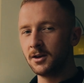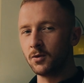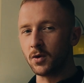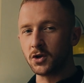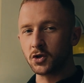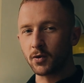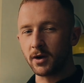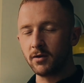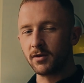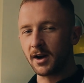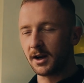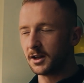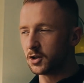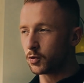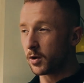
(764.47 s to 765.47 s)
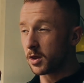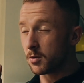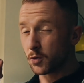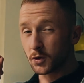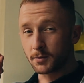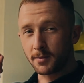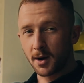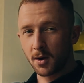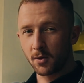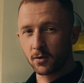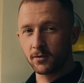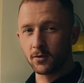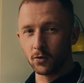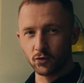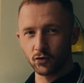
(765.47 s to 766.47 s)
which quite frankly is one of the most
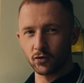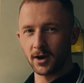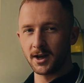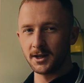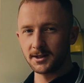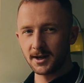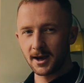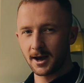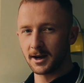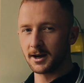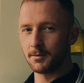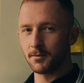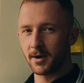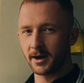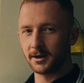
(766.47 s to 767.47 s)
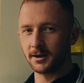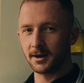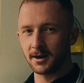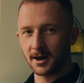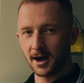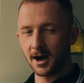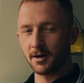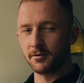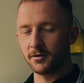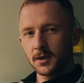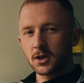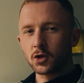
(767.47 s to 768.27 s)
powerful traits any man can have.